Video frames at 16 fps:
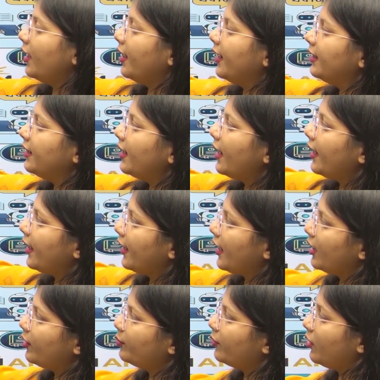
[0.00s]

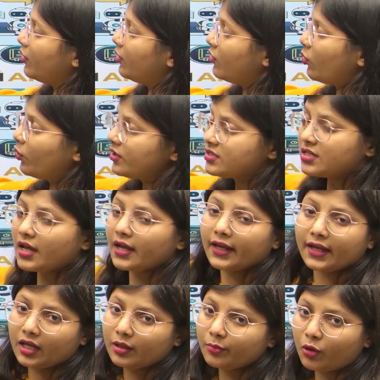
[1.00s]
Odisha
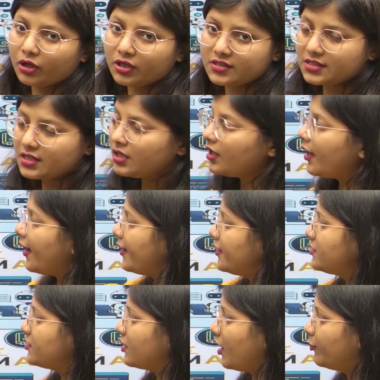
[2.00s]
AI policy has
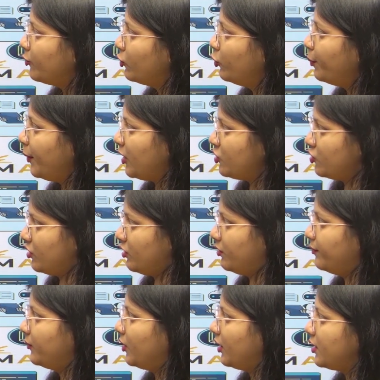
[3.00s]
come to picture,
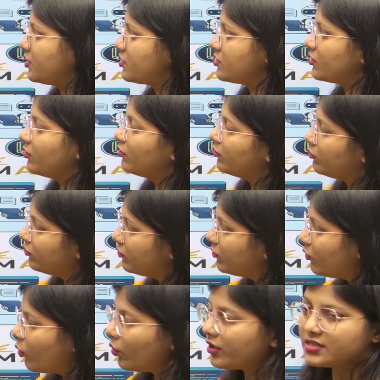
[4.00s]
that is
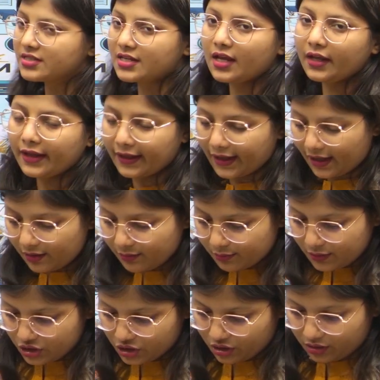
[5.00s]
Odisha AI
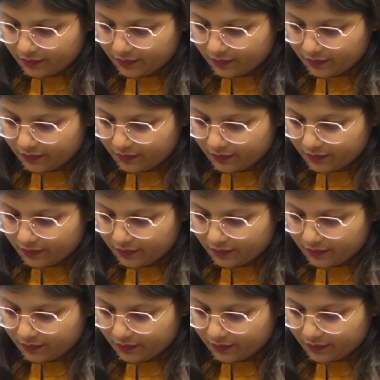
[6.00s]
mission.